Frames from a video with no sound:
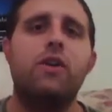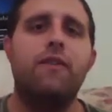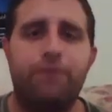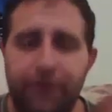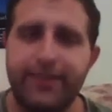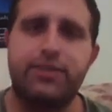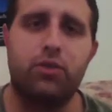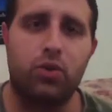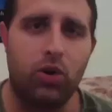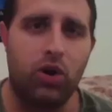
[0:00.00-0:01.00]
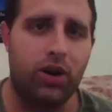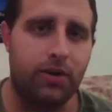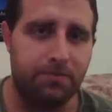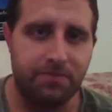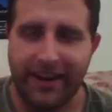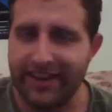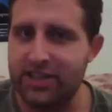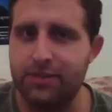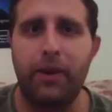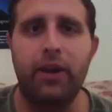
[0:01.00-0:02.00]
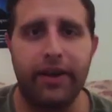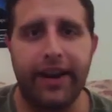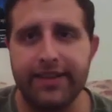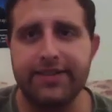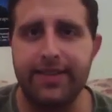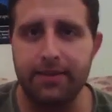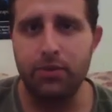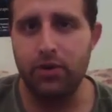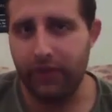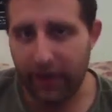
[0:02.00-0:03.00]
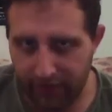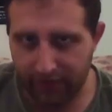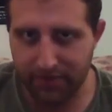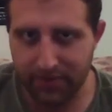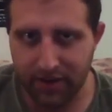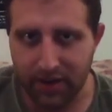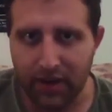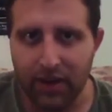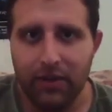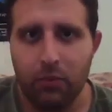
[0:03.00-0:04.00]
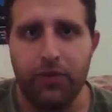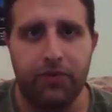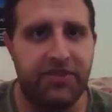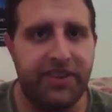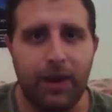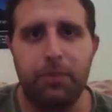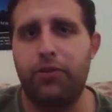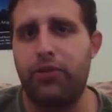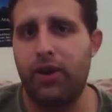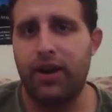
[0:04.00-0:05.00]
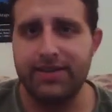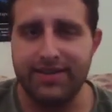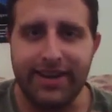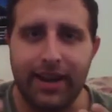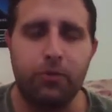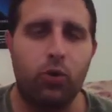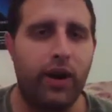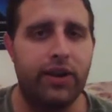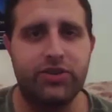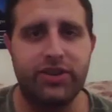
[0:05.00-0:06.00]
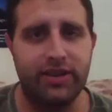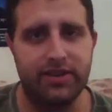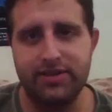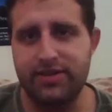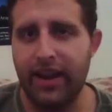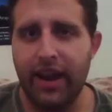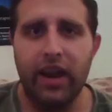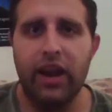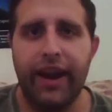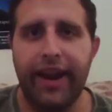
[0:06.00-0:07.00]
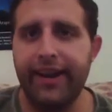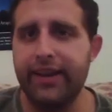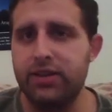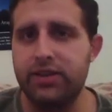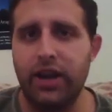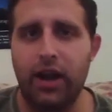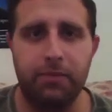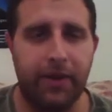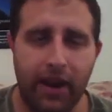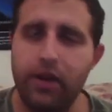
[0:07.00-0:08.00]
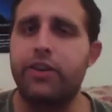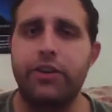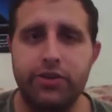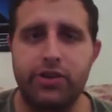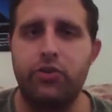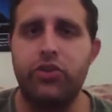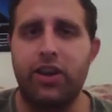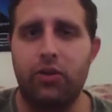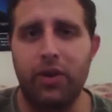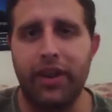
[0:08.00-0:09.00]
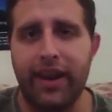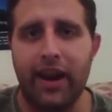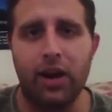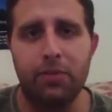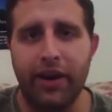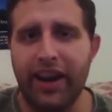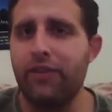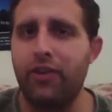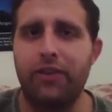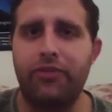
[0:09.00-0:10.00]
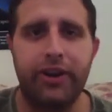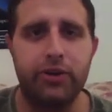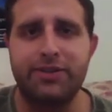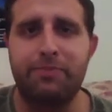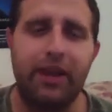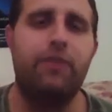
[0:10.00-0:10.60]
visceral experience at the movies, with deep thoughts, deep questions, and characters you genuinely care about, even if they don't speak